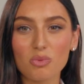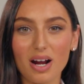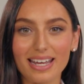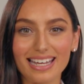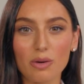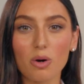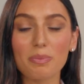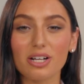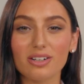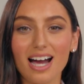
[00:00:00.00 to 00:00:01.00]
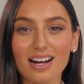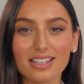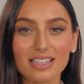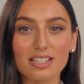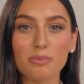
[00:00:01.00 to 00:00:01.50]
running, it will
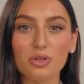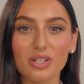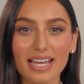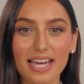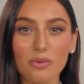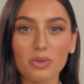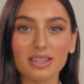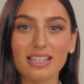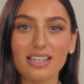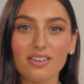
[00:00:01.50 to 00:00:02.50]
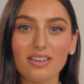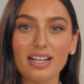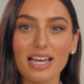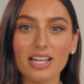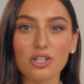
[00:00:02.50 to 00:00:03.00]
periodically communicate with the
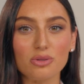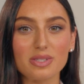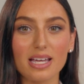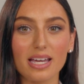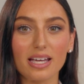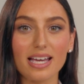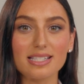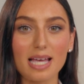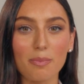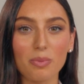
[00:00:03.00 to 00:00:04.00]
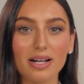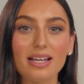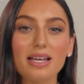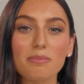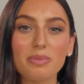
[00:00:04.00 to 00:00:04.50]
hearing aid using a separate
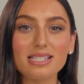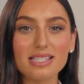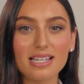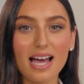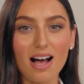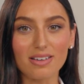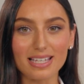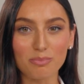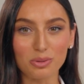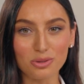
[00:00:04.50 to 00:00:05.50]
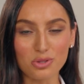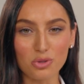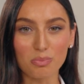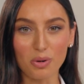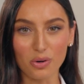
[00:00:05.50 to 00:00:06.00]
BTLE
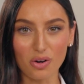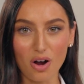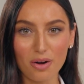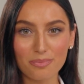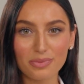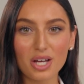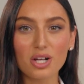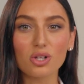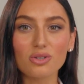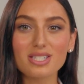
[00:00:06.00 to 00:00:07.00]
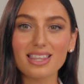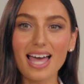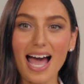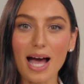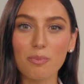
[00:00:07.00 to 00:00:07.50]
Bluetooth protocol. Closing
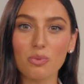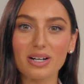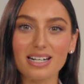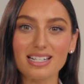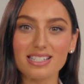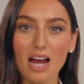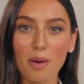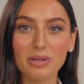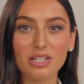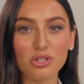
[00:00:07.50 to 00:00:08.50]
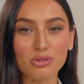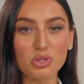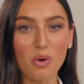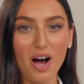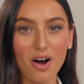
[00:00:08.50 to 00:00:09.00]
the app when it is not being
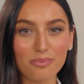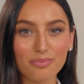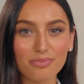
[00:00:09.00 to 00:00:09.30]
used will help.